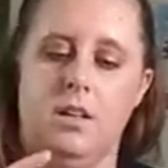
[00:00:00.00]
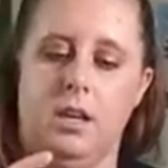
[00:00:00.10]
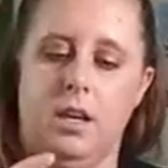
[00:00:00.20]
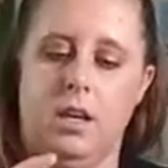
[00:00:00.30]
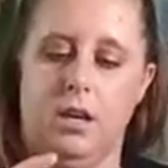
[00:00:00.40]

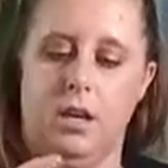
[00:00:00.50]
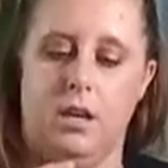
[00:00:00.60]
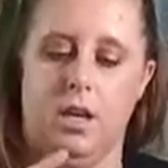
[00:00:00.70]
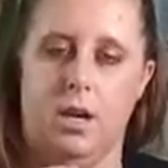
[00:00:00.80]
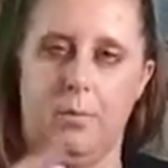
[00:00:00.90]
thing,
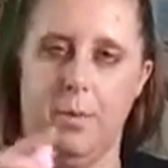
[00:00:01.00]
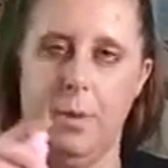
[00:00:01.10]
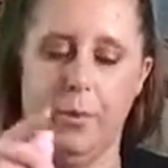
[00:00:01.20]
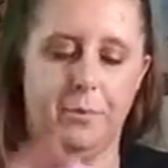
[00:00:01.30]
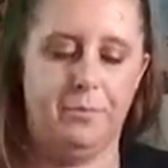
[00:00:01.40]

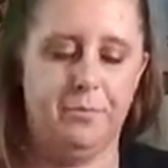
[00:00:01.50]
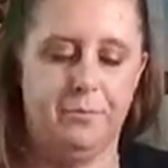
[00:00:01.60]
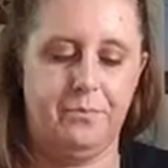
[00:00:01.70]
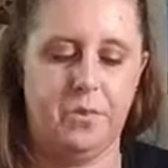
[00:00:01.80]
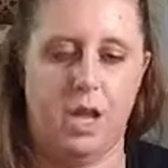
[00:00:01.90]
pumper.
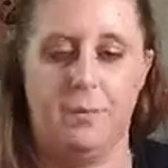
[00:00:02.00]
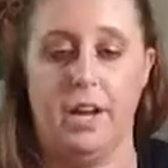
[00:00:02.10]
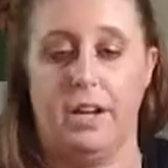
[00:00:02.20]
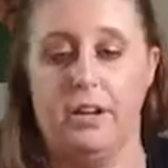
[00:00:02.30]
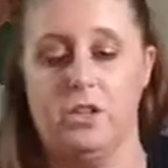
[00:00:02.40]
I'm
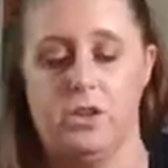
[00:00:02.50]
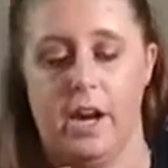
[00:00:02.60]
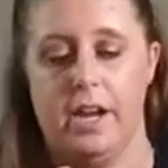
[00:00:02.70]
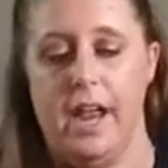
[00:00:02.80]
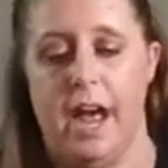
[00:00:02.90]
not gonna
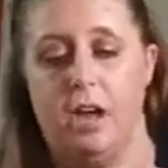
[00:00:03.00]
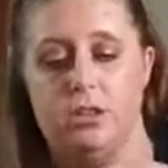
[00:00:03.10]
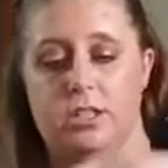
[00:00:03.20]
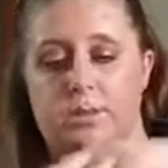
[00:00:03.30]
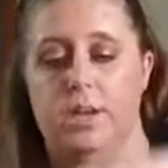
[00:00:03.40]
try it now
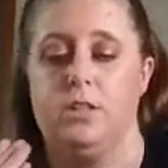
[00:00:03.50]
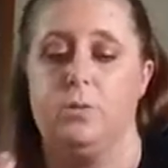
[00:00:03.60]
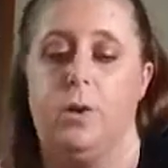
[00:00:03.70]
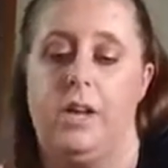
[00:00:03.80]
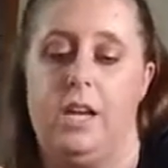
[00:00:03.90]
just because,
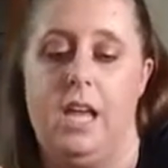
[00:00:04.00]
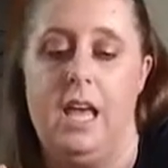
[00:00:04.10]
one,